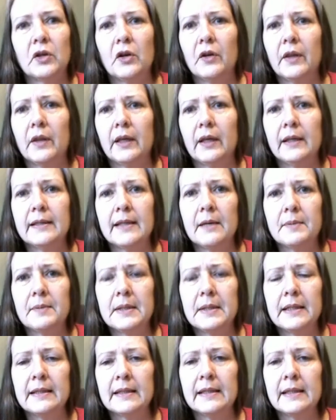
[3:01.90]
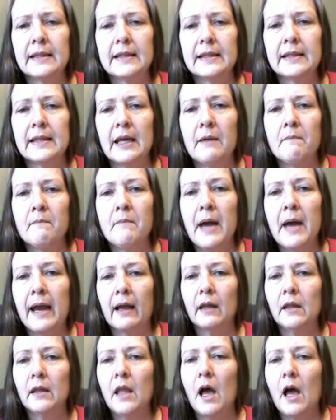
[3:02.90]
or the substances that
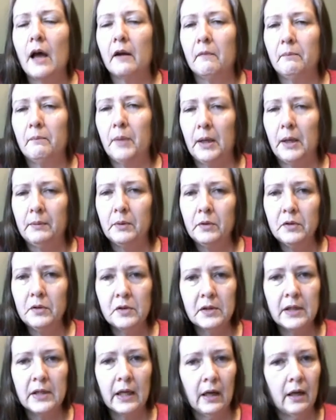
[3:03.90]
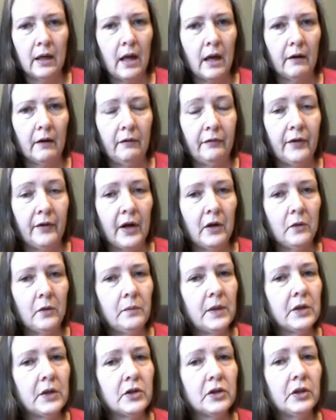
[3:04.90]
make a lot of bubbles and a lot of
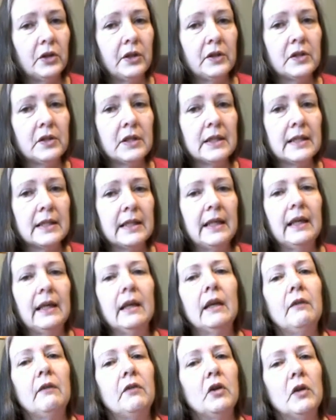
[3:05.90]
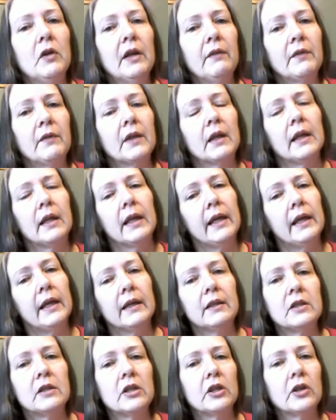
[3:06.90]
foam that you're used to seeing. If you lift the
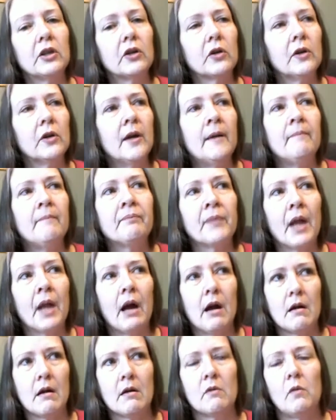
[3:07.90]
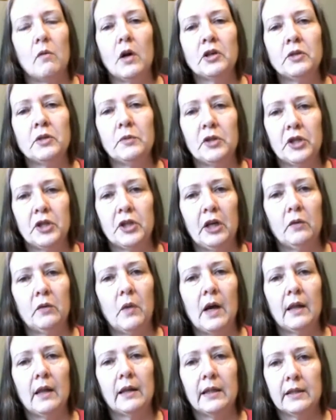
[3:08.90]
lid to your washing machine
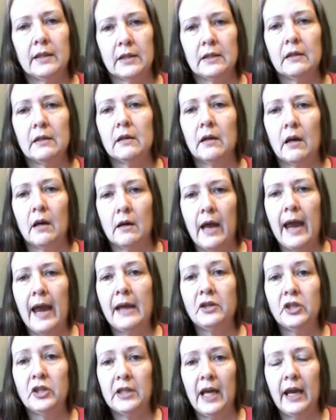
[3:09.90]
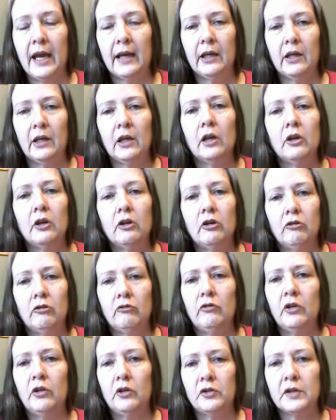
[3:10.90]
while it's agitating,
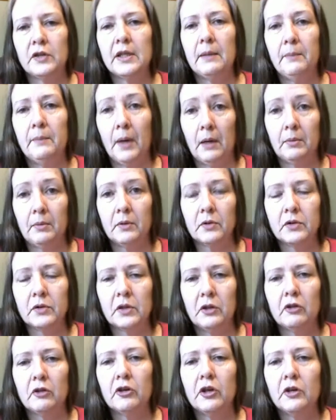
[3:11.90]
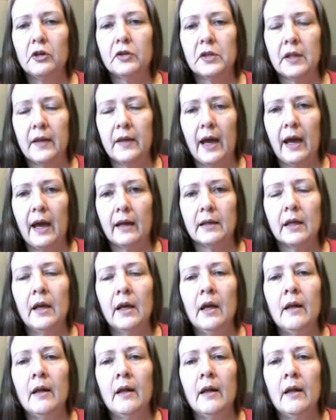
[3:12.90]
you see bubbles. You're used to that.